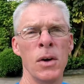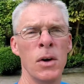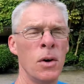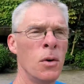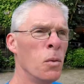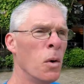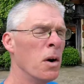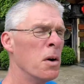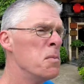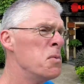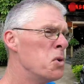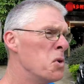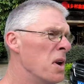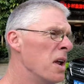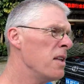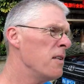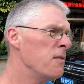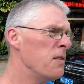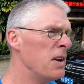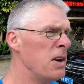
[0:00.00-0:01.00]
Welcome to
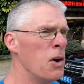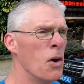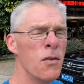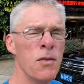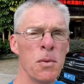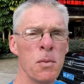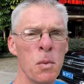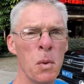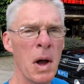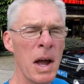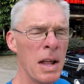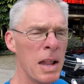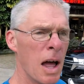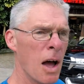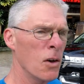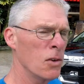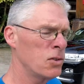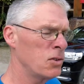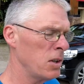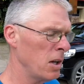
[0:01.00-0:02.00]
another video from
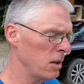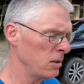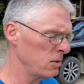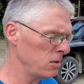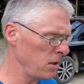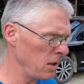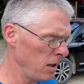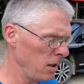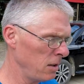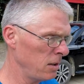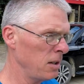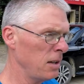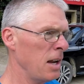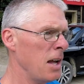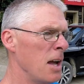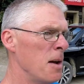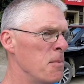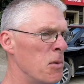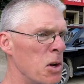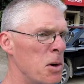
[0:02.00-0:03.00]
Gweilo 60.
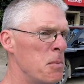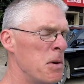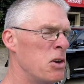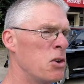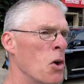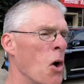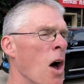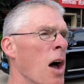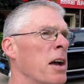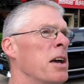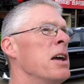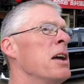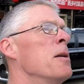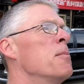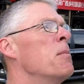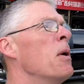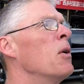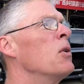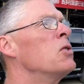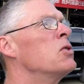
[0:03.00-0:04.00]
Today I'm going to be talking
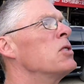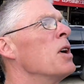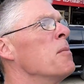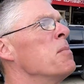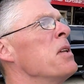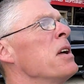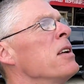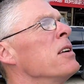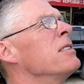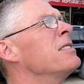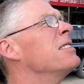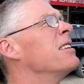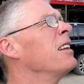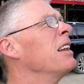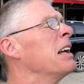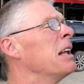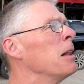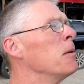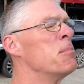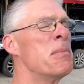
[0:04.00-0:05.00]
about something that's a
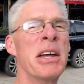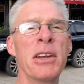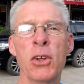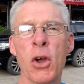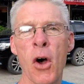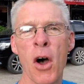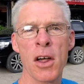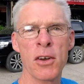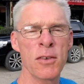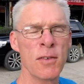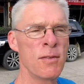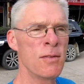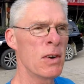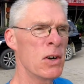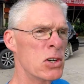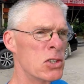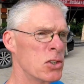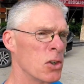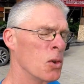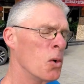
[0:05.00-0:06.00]
little bit
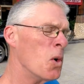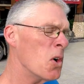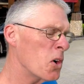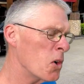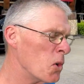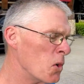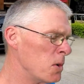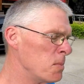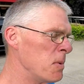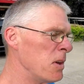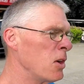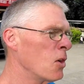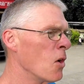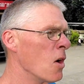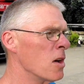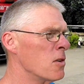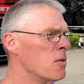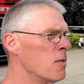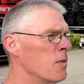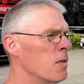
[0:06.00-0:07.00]
controversial, or could be
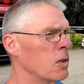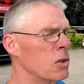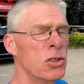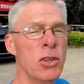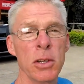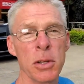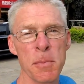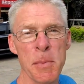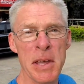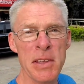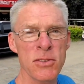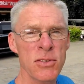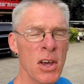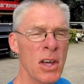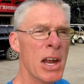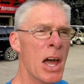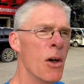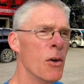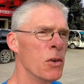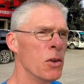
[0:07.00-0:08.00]
controversial, depends
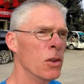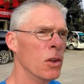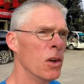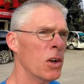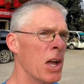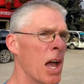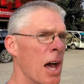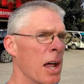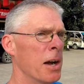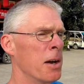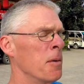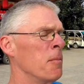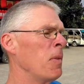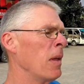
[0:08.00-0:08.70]
on how you look at it.